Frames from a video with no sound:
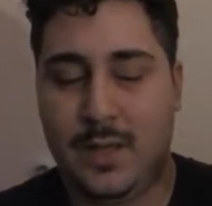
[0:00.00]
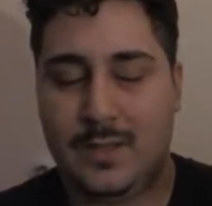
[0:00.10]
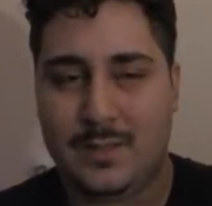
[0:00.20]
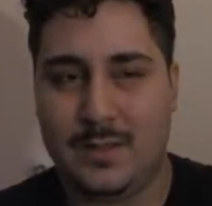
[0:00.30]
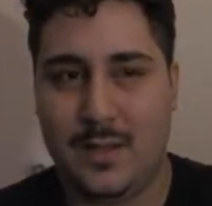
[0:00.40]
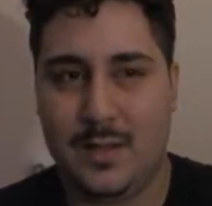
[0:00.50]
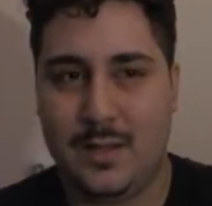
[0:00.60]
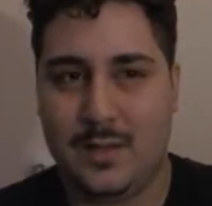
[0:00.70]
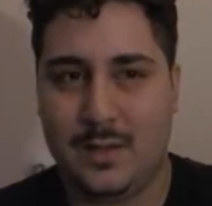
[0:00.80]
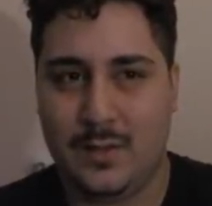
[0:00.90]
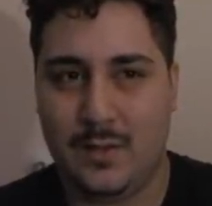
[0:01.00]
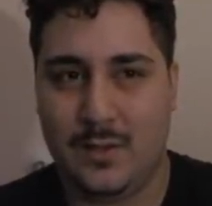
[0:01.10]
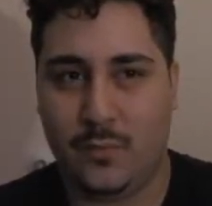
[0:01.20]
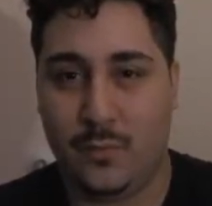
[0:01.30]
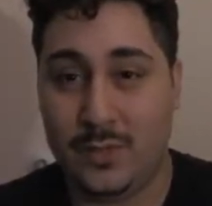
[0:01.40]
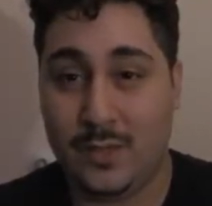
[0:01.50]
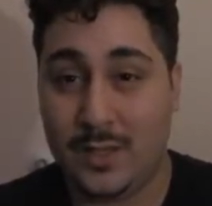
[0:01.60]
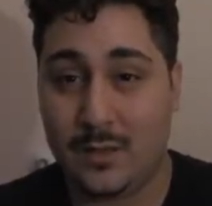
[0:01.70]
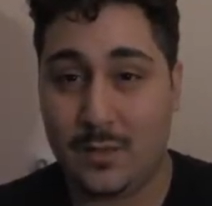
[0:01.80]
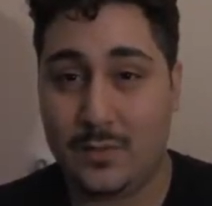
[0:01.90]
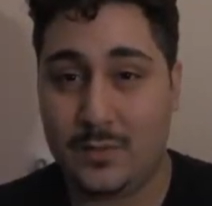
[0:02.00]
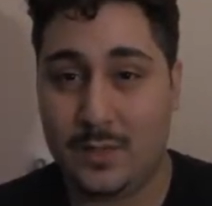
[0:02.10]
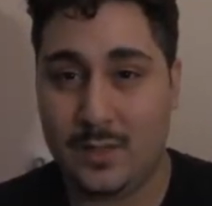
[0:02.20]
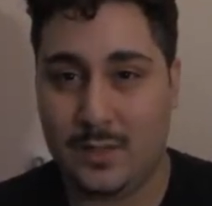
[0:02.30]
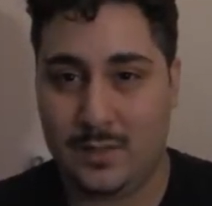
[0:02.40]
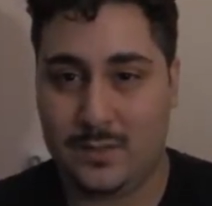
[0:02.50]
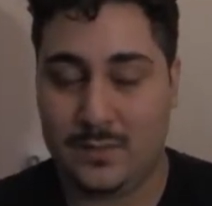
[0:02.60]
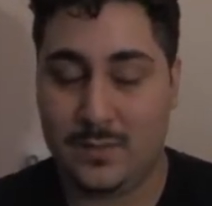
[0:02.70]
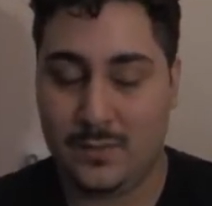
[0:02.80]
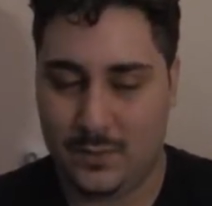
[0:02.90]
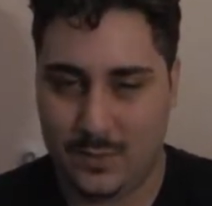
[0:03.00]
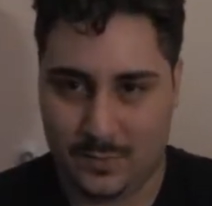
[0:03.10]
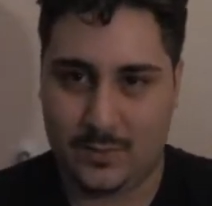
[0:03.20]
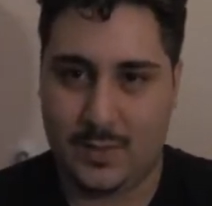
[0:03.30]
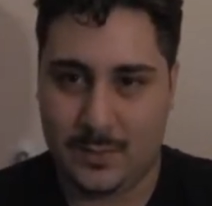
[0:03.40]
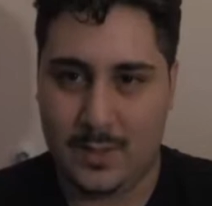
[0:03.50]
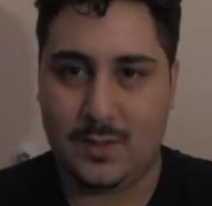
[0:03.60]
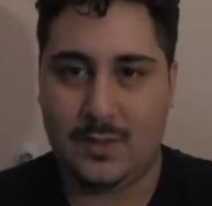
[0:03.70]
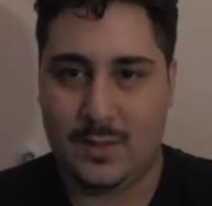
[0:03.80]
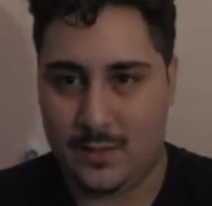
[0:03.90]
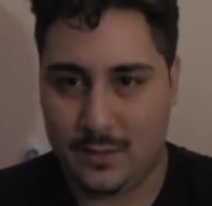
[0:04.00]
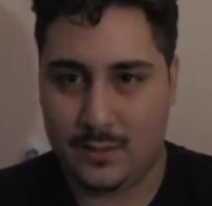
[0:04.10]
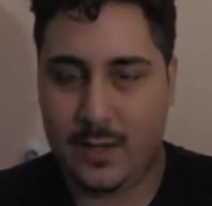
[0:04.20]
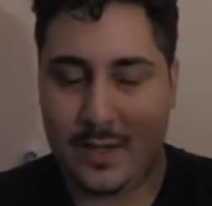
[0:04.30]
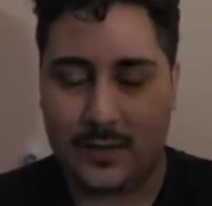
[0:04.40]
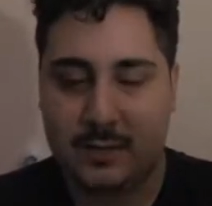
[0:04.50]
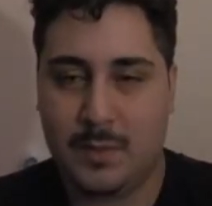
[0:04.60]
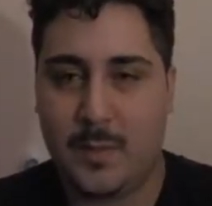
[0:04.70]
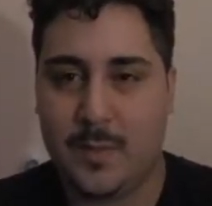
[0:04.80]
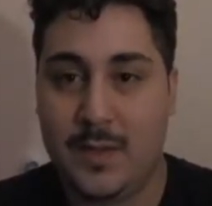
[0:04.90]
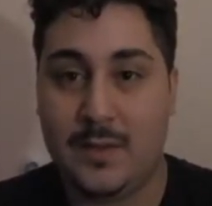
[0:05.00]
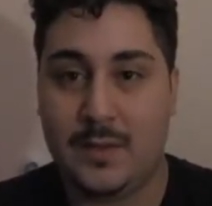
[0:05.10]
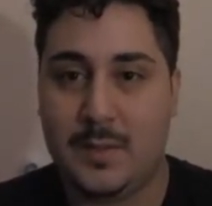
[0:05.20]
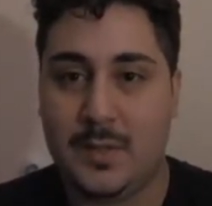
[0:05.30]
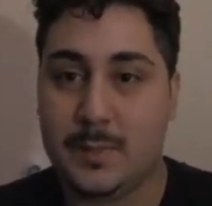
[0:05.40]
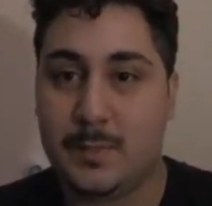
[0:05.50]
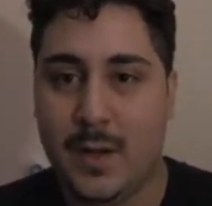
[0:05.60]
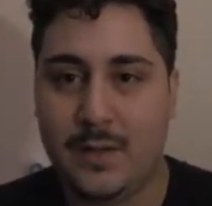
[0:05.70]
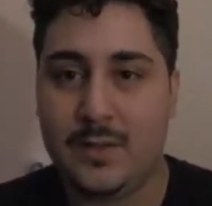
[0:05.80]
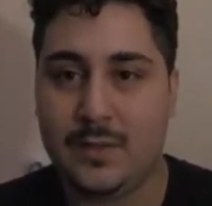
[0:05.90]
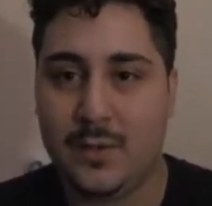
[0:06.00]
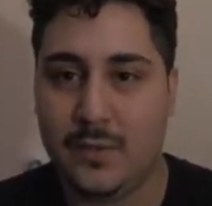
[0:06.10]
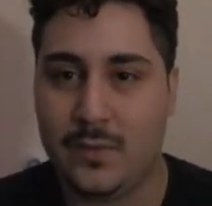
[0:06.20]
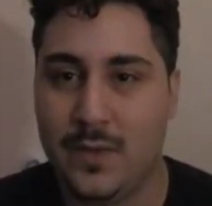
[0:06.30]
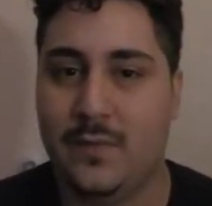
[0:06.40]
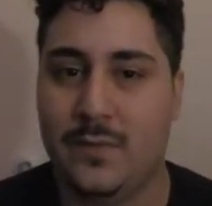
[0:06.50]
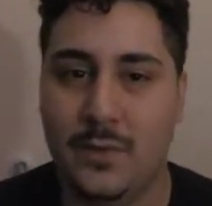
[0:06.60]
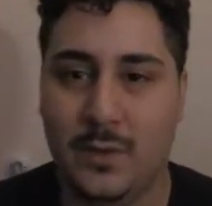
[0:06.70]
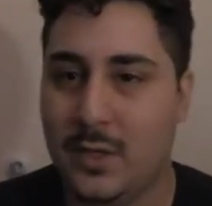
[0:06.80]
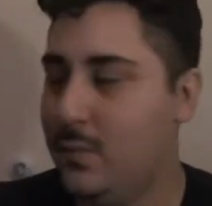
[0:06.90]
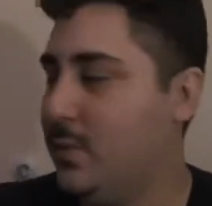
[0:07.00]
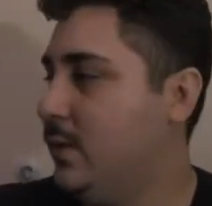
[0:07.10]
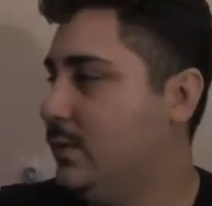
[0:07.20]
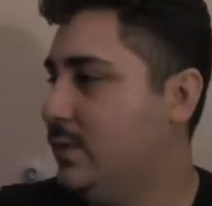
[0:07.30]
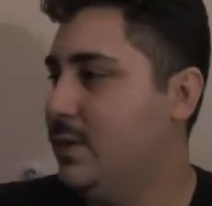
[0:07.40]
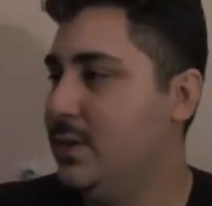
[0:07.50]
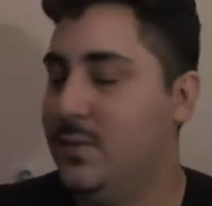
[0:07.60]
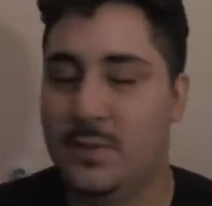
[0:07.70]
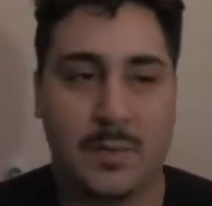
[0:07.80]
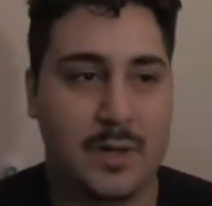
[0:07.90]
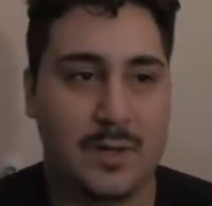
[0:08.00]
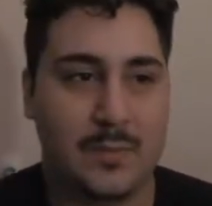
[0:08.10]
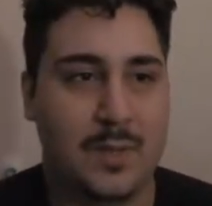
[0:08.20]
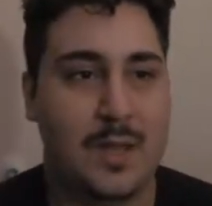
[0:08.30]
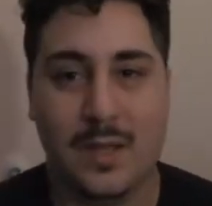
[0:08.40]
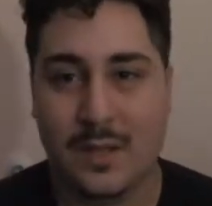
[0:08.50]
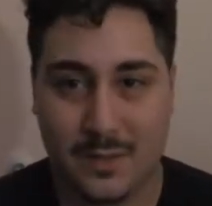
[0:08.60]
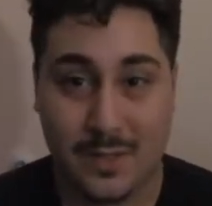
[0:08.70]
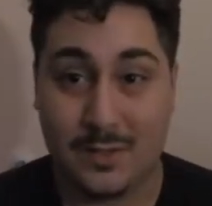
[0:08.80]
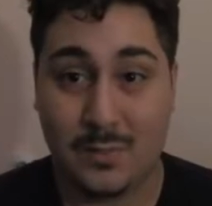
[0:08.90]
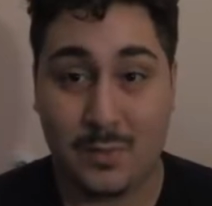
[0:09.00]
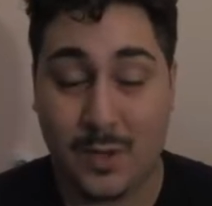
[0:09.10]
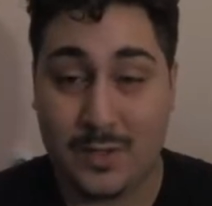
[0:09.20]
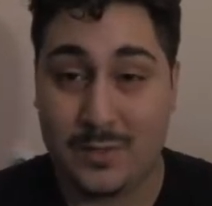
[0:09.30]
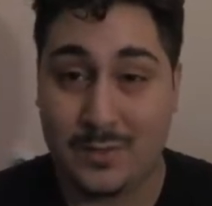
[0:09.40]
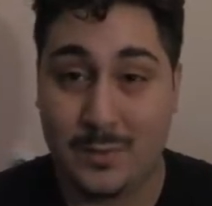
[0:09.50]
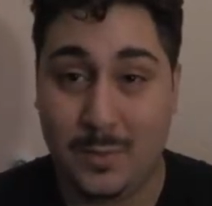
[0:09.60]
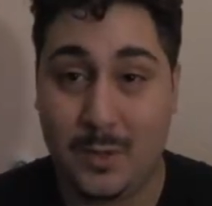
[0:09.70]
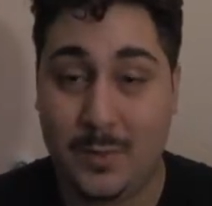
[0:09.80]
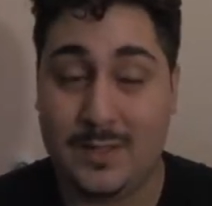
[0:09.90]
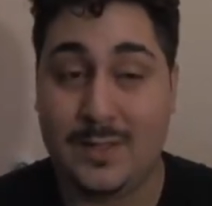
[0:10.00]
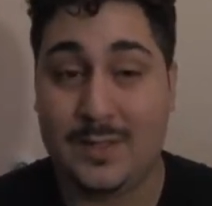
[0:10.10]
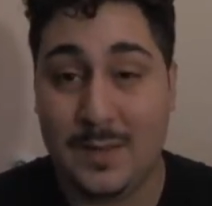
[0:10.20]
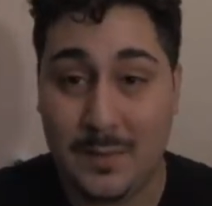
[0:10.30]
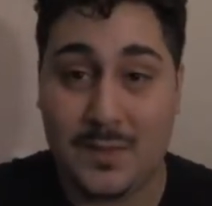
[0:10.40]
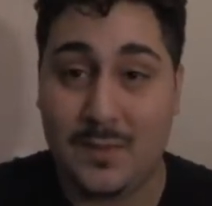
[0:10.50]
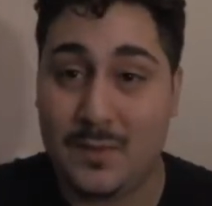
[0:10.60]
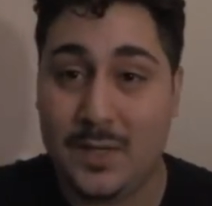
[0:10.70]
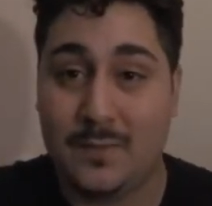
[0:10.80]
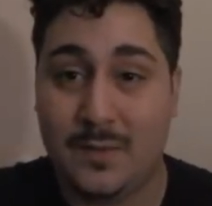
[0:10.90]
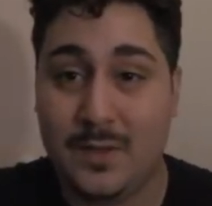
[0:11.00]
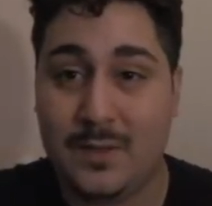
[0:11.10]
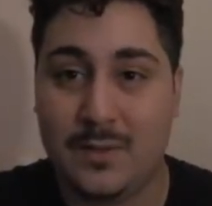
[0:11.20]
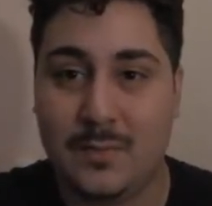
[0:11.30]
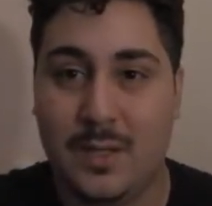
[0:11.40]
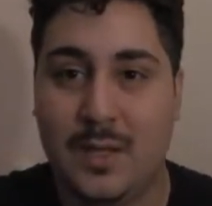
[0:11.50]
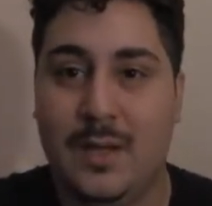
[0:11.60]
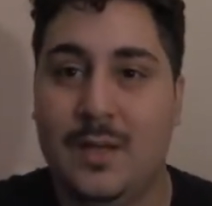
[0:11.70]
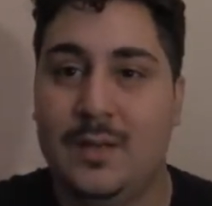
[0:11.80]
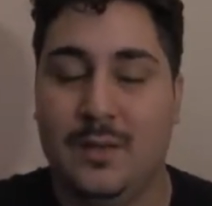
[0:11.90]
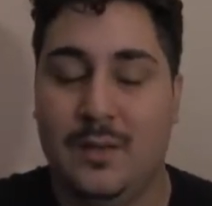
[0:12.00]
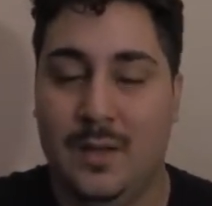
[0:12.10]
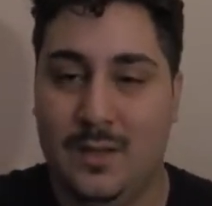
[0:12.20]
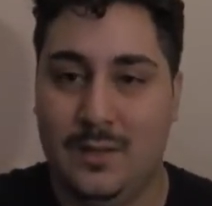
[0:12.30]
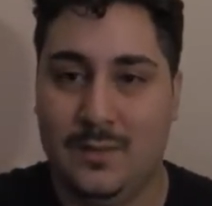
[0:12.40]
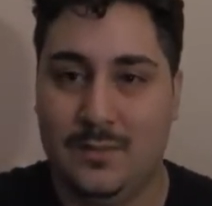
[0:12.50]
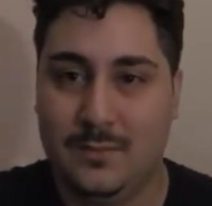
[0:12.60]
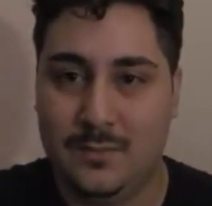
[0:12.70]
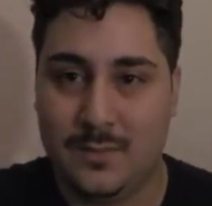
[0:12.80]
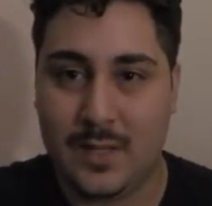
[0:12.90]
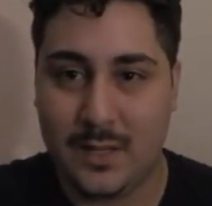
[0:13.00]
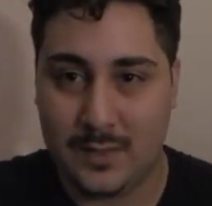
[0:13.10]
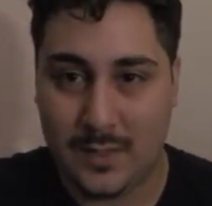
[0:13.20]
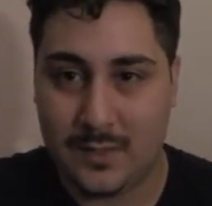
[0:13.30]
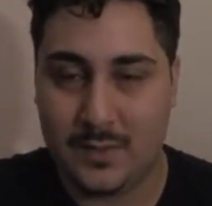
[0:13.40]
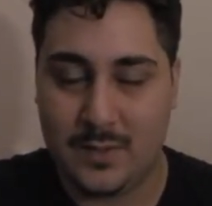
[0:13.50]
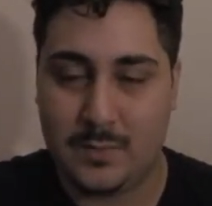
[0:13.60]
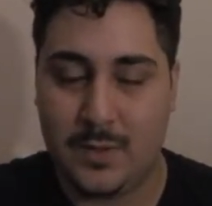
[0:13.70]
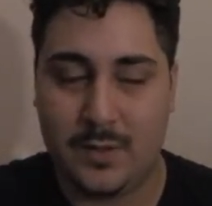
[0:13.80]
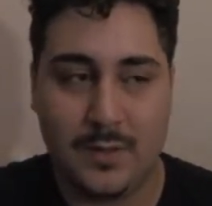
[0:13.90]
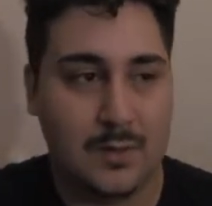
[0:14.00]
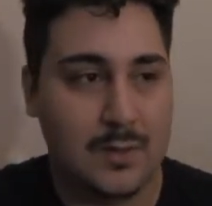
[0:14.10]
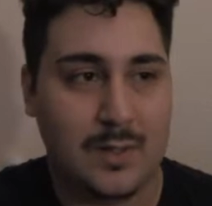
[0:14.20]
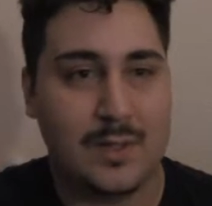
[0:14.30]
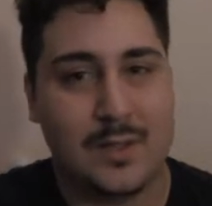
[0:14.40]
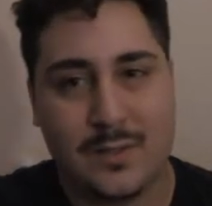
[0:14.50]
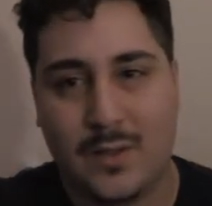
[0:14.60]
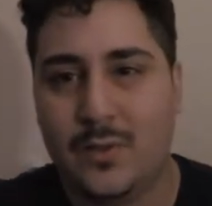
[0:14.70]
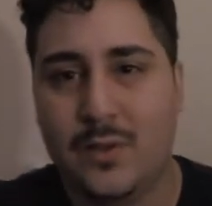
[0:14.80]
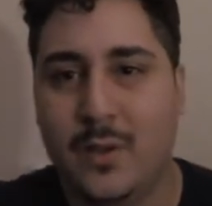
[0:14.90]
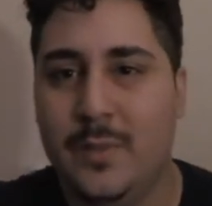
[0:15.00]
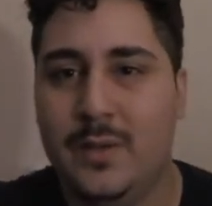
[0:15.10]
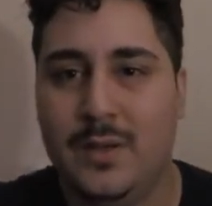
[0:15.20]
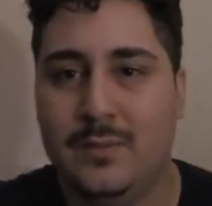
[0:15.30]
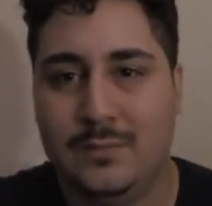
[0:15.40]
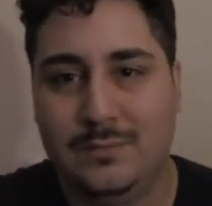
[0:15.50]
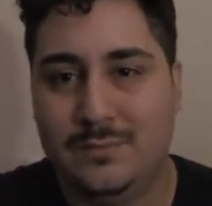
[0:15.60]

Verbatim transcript: say once you get close and to that meter, and then little icons pop up, then they're gonna be the spotters. So if they're looking around to see who's spotting them, then you probably wasted 10 minutes every time flanking them, and they know this spot, they look, and they saw you coming, and